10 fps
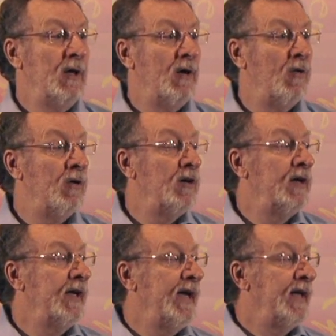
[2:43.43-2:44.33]

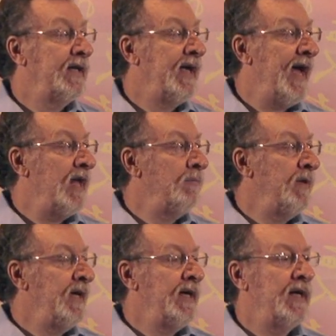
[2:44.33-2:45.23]
Or it can
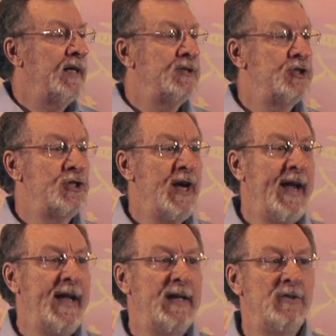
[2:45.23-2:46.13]
be a
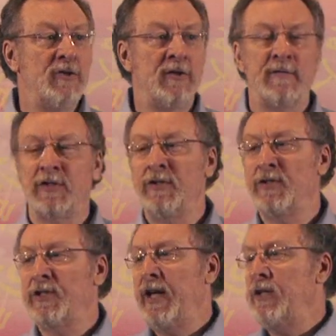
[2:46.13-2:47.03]
change of
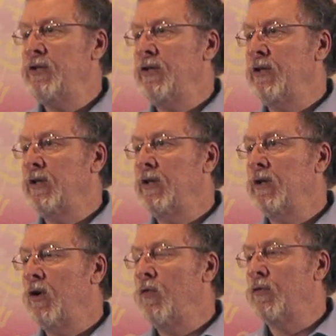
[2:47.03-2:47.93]
sensation
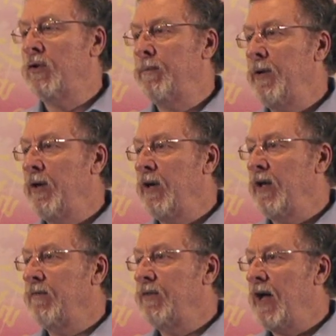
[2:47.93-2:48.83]
over a
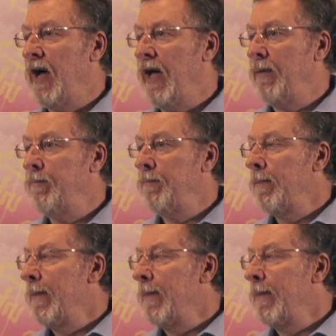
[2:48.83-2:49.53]
period of time,